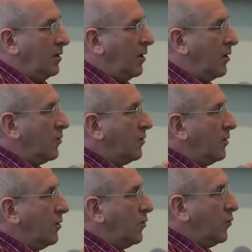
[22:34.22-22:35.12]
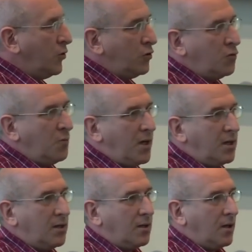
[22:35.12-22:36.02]
Now, would you
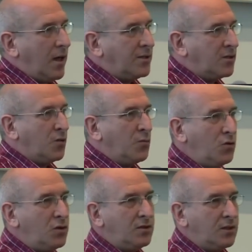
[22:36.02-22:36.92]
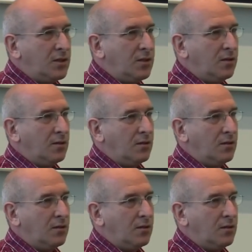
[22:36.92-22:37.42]
make, as a community,